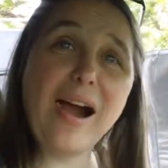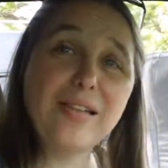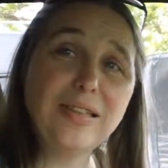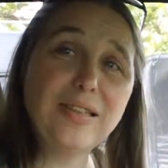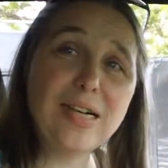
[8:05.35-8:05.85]

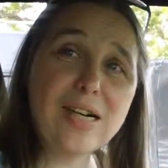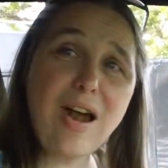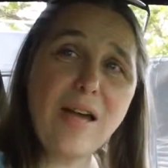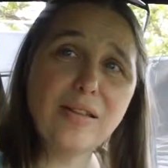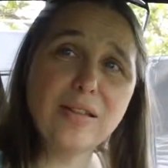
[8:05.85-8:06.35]
How could I
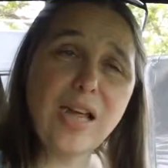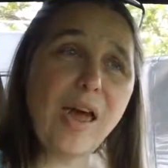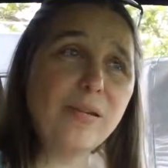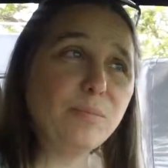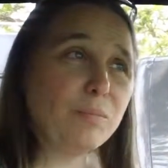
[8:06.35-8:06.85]
do anything
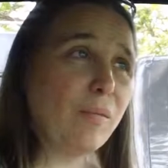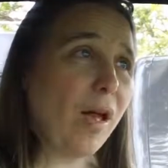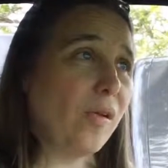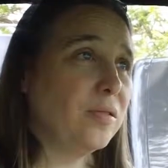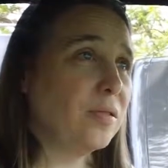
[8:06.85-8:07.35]
to it? The French
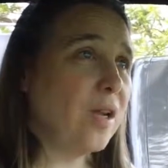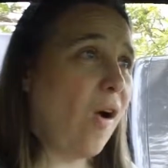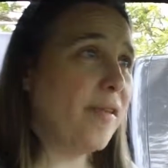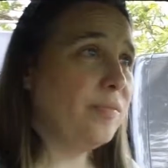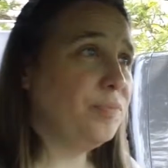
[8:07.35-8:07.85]
fry plate was
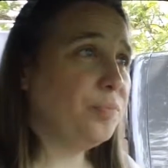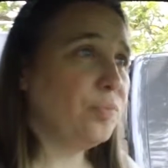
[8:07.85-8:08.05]
where?